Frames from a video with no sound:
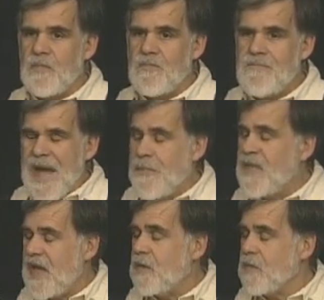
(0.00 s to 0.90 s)

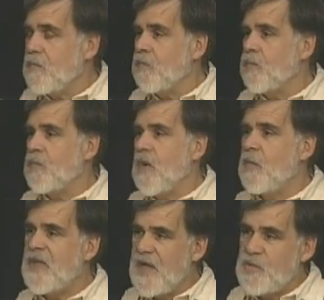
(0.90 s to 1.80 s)
mapped out a
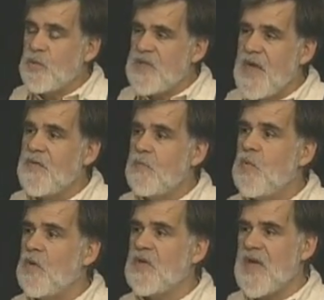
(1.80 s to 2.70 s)
potential 7
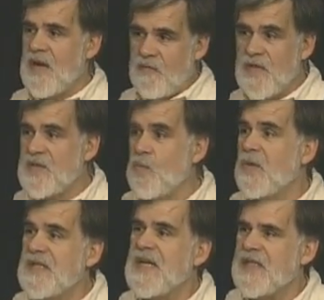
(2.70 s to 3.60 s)
books out of this
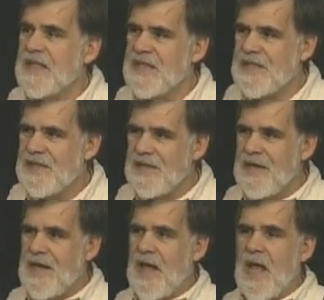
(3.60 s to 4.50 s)
one sentence.
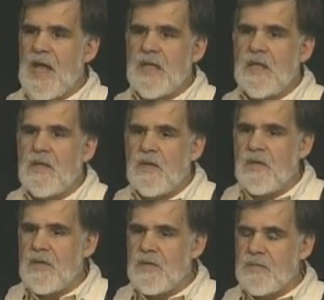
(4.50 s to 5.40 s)
And
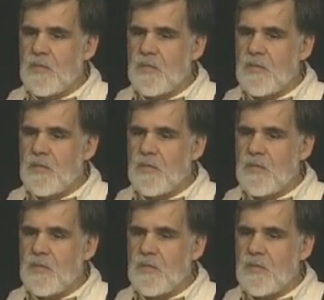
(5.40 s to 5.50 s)
so